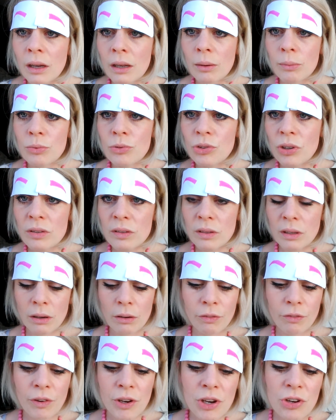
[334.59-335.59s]
I'm just going
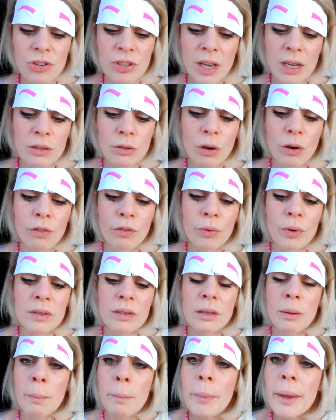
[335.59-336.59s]
to finish that off with
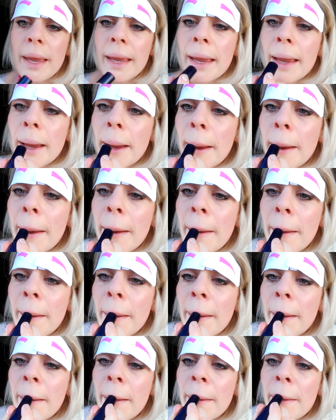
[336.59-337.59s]
some pink
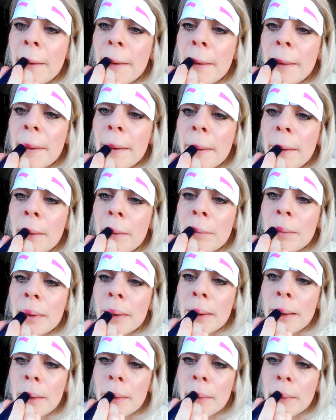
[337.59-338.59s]
on my
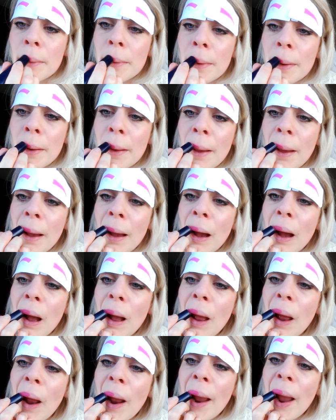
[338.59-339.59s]
lips like that.
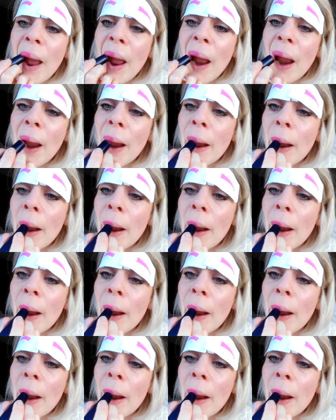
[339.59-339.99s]
There we go.